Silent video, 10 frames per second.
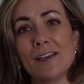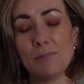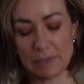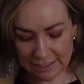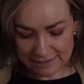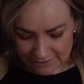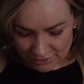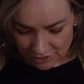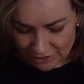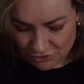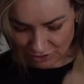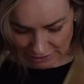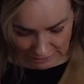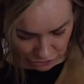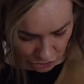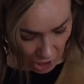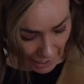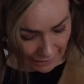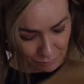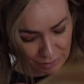because it's just like a
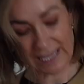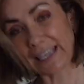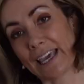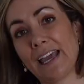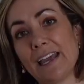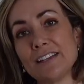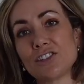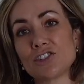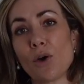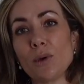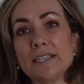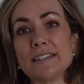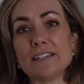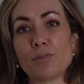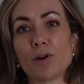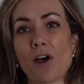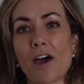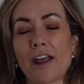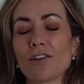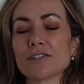giant blanket, and it's so easy to put
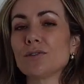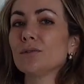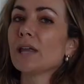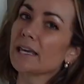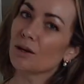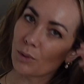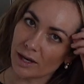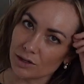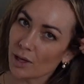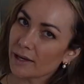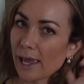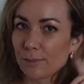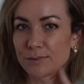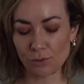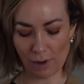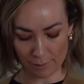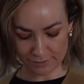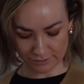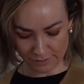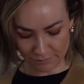on. I also don't like it when you get capes or
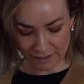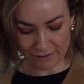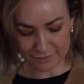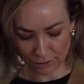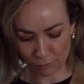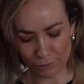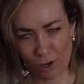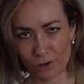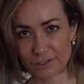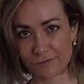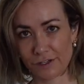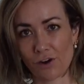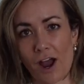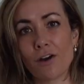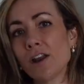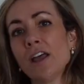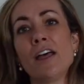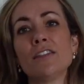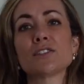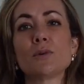wraps or something, it's like really hard to figure out.
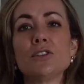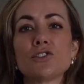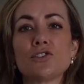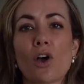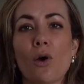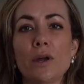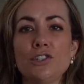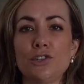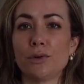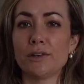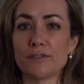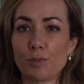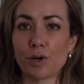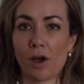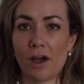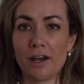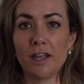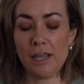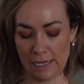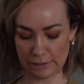This one is so intuitive to put on.
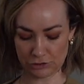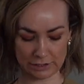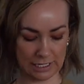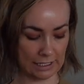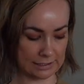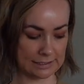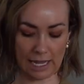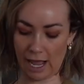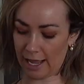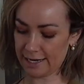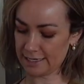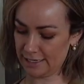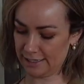It's just like side,